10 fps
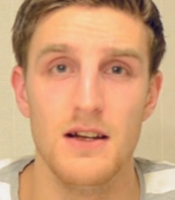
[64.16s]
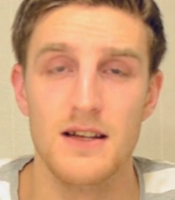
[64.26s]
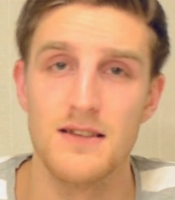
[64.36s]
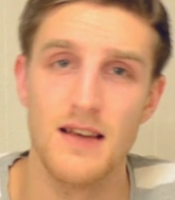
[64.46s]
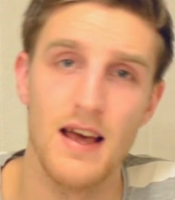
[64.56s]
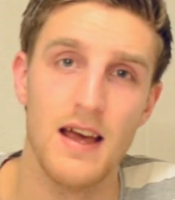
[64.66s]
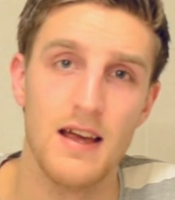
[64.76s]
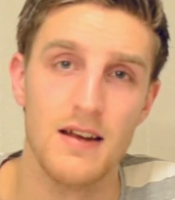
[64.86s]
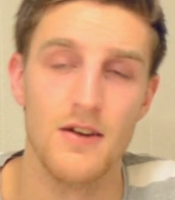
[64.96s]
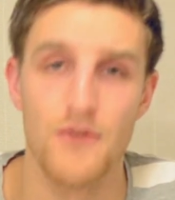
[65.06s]
let's
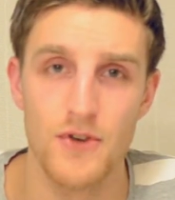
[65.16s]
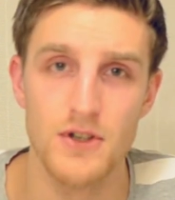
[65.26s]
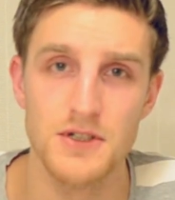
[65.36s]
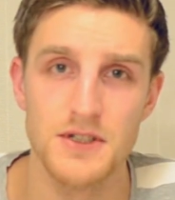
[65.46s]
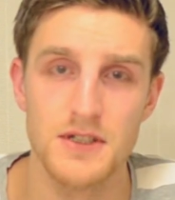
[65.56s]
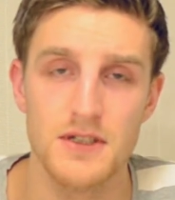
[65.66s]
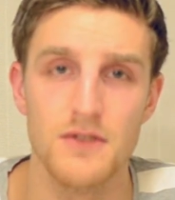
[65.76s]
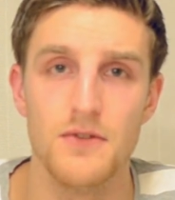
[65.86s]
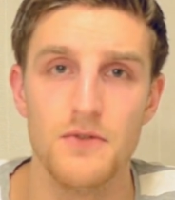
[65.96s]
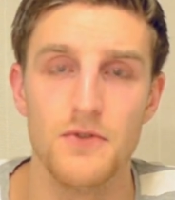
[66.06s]
say the first
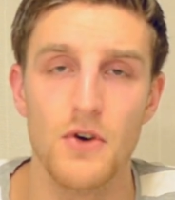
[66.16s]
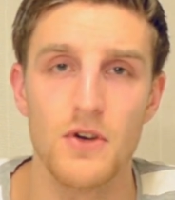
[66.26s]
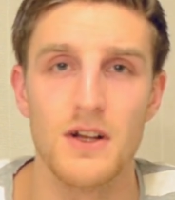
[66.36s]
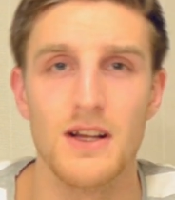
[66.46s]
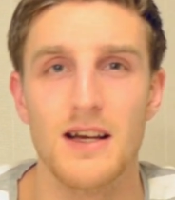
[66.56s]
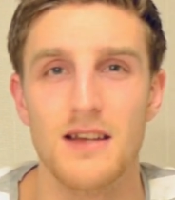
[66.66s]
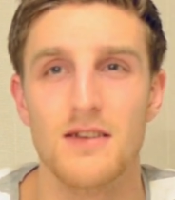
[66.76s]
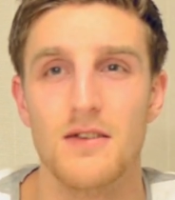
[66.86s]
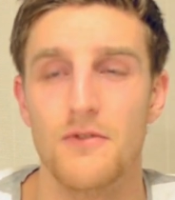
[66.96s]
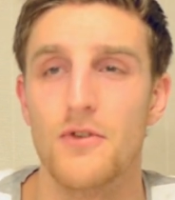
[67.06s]
focal
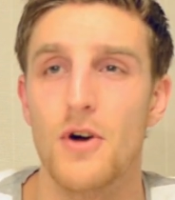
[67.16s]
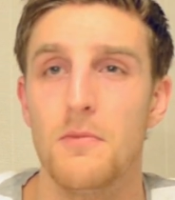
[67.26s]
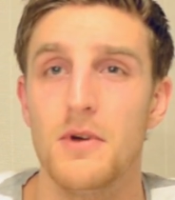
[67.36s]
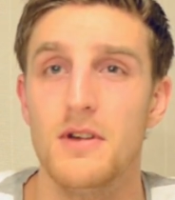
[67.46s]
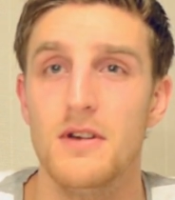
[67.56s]
length from